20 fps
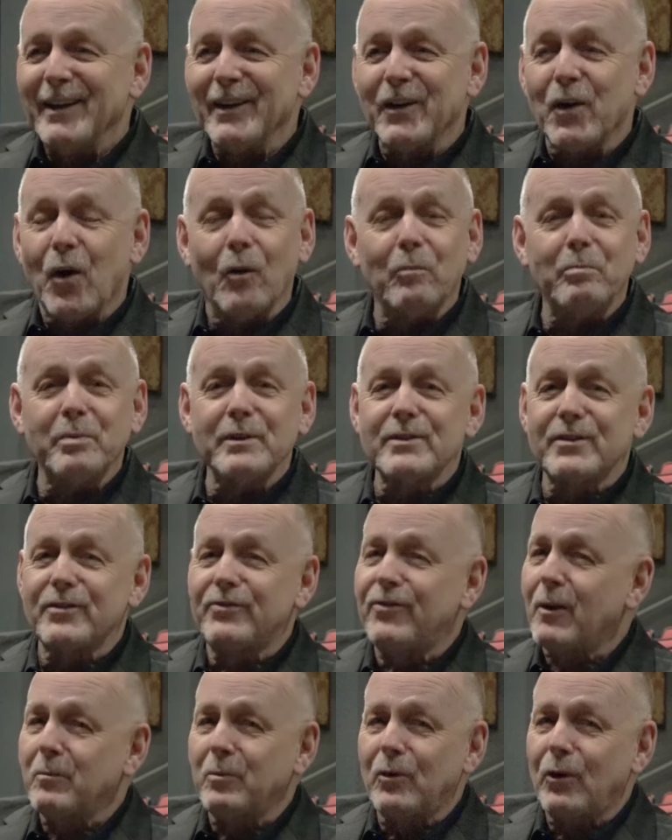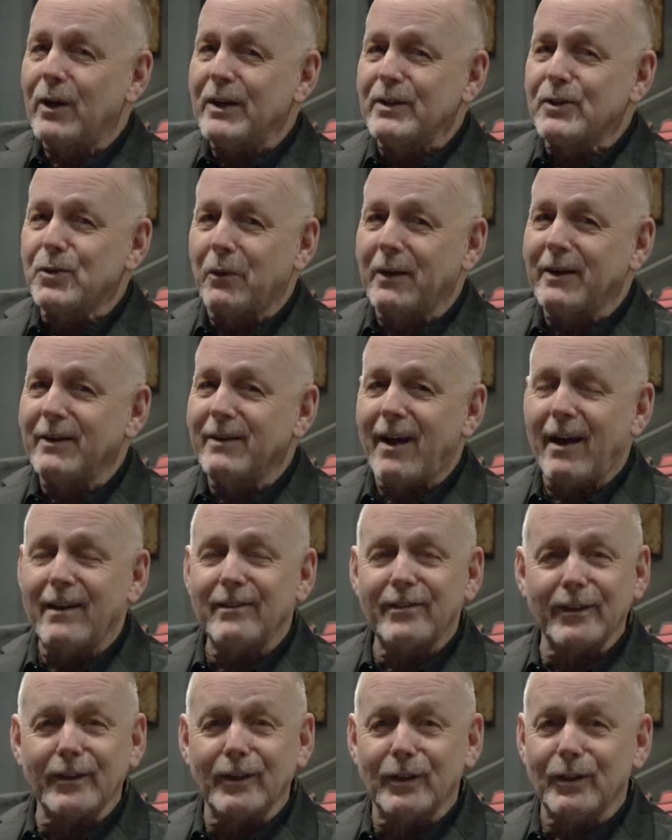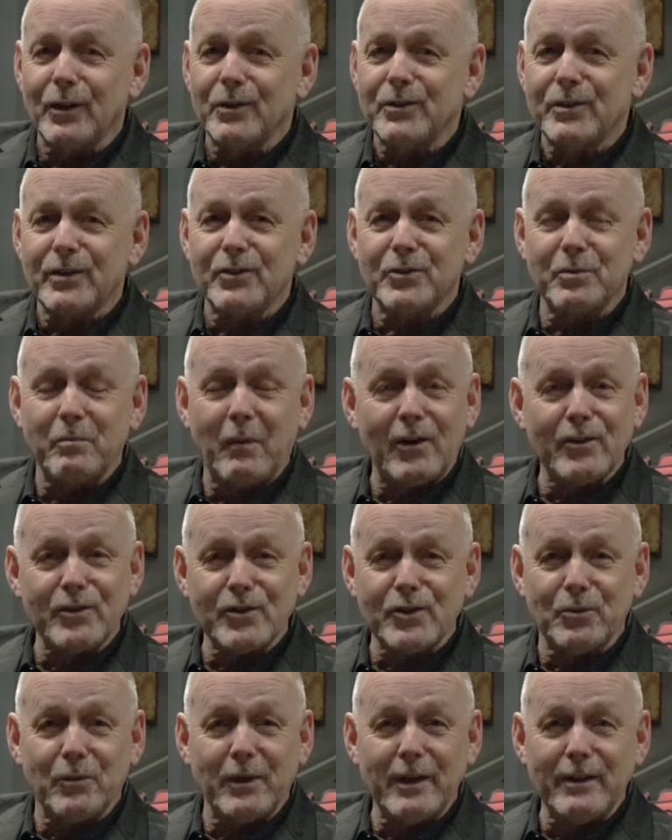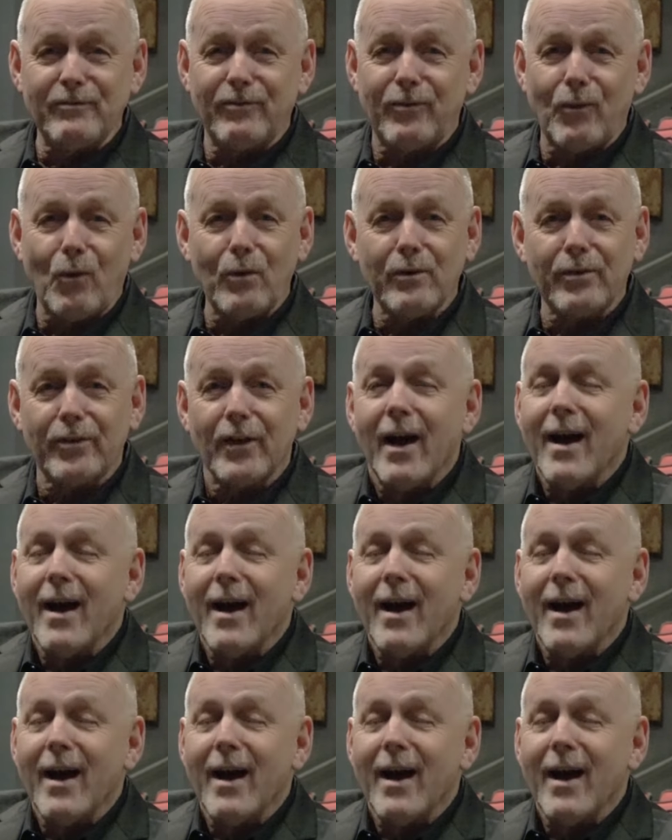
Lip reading: It opens February 29th and closes March 24th.